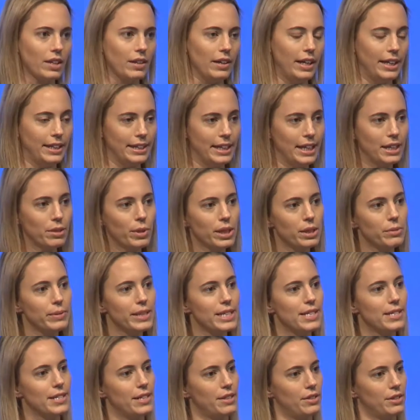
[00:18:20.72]
And then what we
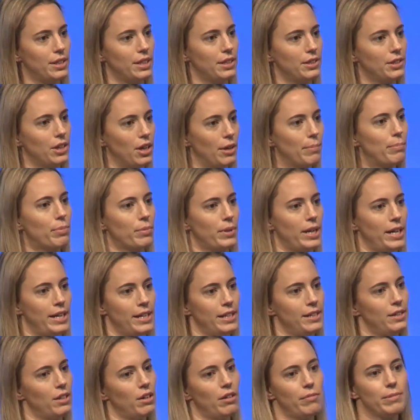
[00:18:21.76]
see on the top
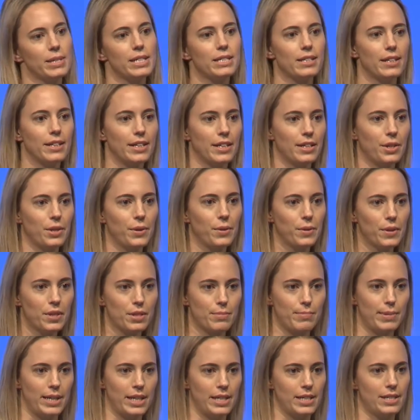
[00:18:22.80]
right, obviously a
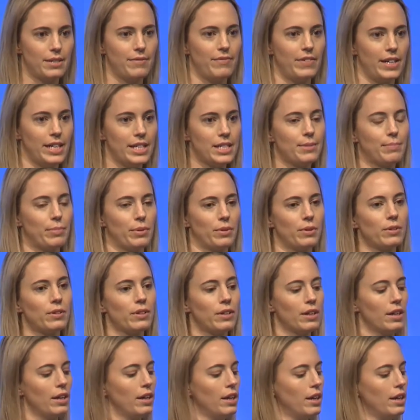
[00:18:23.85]
youth-based
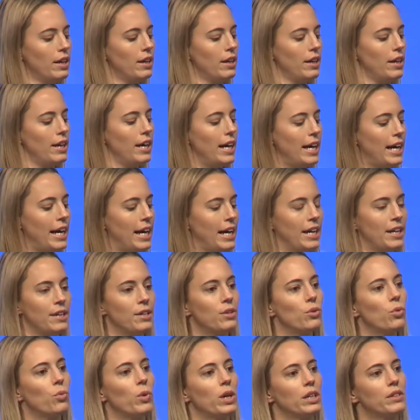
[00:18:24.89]
Facebook,
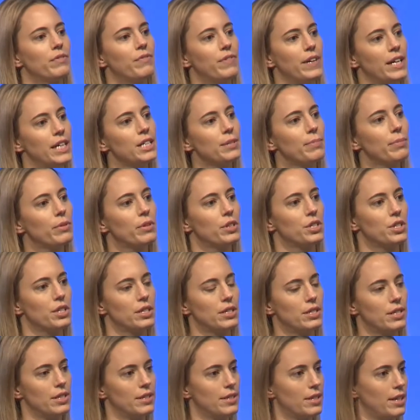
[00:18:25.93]
and what Facebook
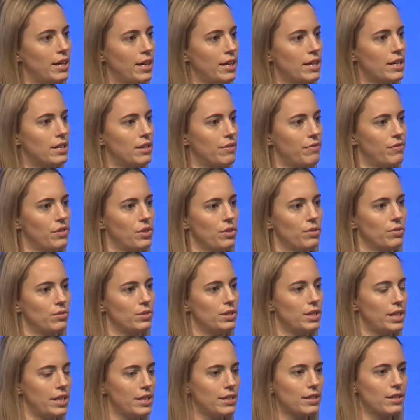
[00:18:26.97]
just decided a few
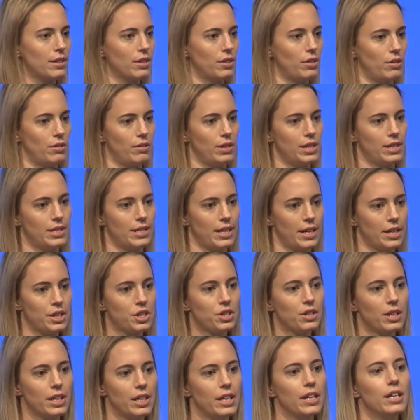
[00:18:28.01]
days ago is
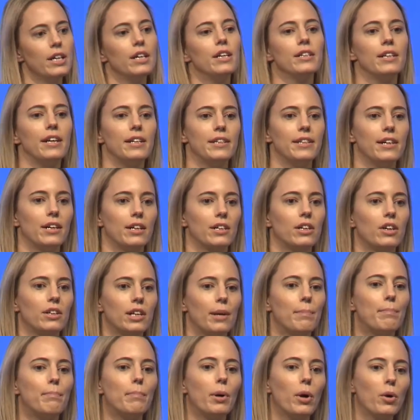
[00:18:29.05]
actually that they are going to
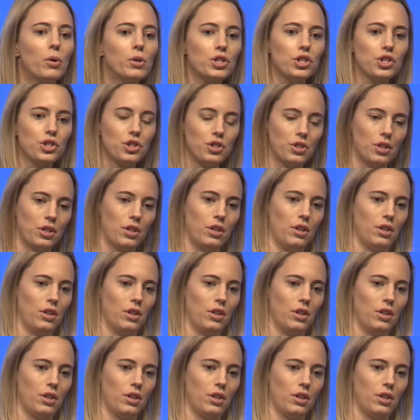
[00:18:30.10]
push